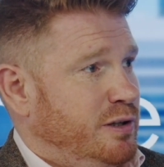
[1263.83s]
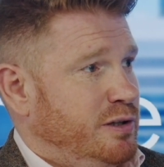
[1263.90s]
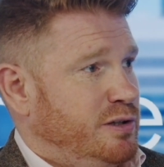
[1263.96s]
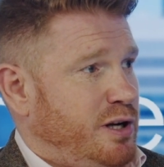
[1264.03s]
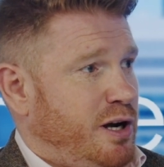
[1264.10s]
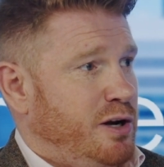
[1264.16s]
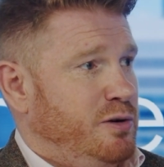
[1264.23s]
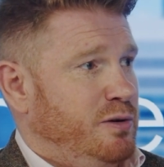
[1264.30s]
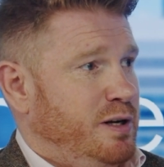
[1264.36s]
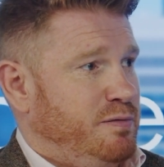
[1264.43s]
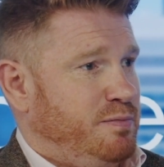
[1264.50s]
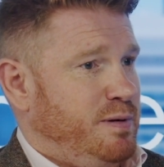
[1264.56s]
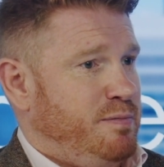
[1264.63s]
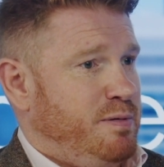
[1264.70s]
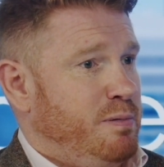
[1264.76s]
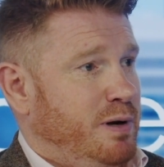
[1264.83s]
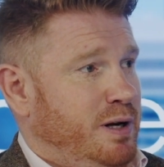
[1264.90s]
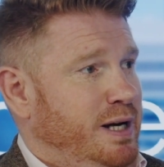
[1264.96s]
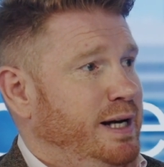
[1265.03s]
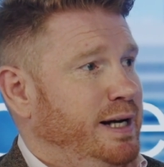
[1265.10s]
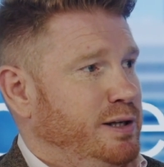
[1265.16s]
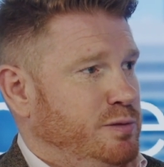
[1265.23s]
So if people are
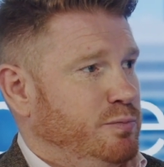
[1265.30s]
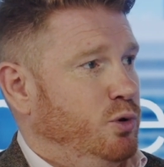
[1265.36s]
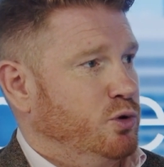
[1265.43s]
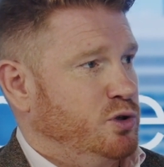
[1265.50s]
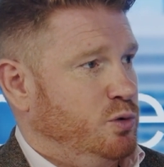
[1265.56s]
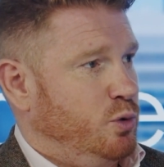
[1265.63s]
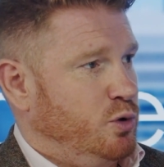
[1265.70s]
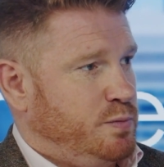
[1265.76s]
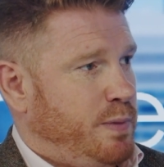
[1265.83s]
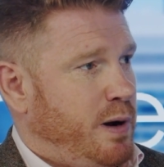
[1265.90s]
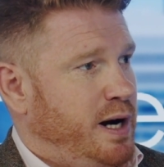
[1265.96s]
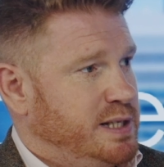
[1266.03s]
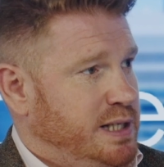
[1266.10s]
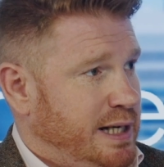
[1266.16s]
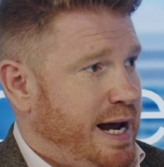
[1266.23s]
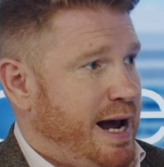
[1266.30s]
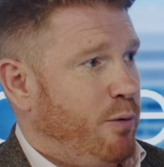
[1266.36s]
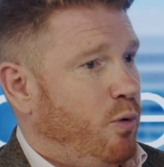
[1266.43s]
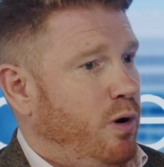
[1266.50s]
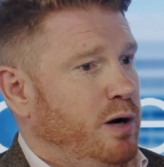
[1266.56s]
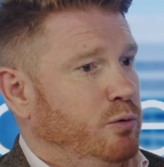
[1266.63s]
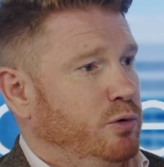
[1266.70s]
leaning more towards buy-to-let,
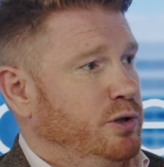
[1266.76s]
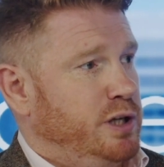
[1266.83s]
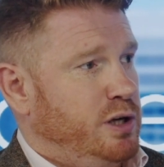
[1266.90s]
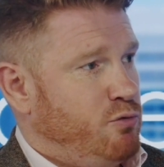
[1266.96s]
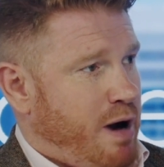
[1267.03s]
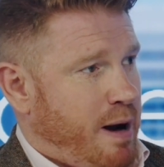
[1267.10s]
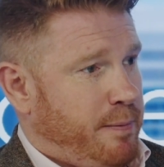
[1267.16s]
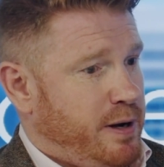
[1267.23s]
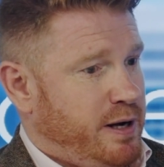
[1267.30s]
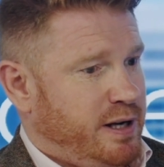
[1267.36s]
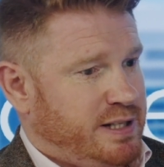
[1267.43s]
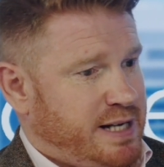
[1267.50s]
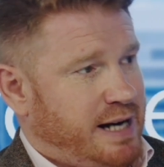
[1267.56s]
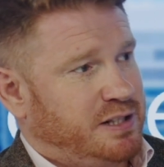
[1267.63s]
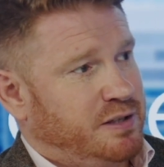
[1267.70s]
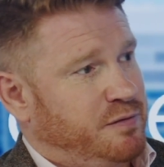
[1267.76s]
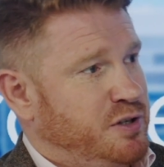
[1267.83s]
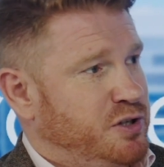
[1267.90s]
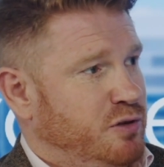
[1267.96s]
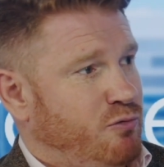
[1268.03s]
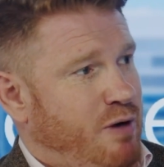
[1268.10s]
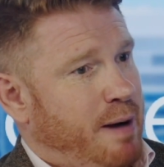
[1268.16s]
why wouldn't you wrap it in a
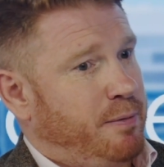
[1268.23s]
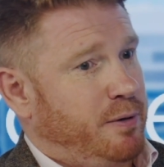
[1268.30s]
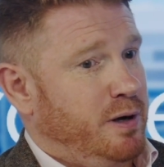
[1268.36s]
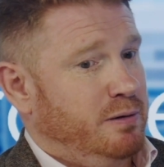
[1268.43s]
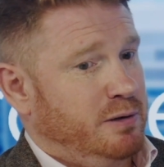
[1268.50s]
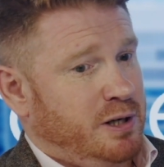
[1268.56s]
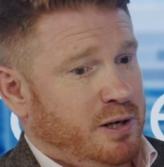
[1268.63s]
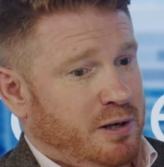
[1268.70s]
tax-efficient wrapper?